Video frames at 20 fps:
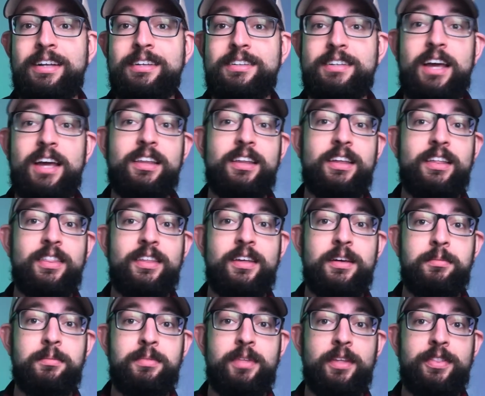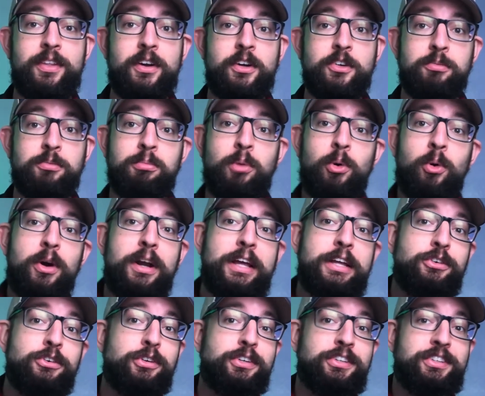telling them that there's more
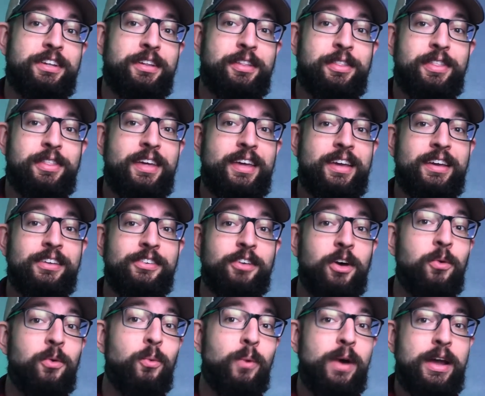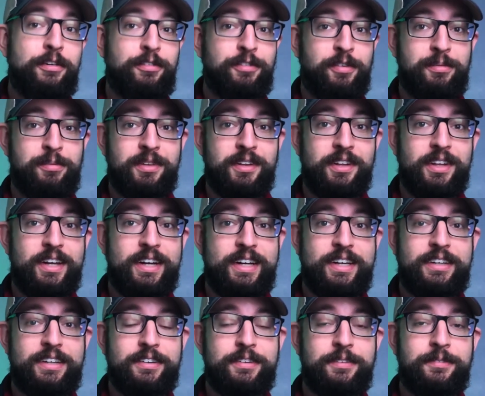interesting things away from the
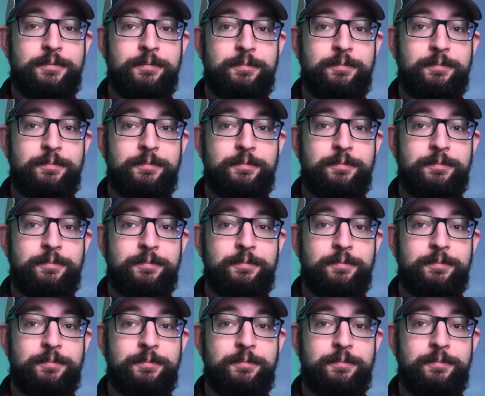light.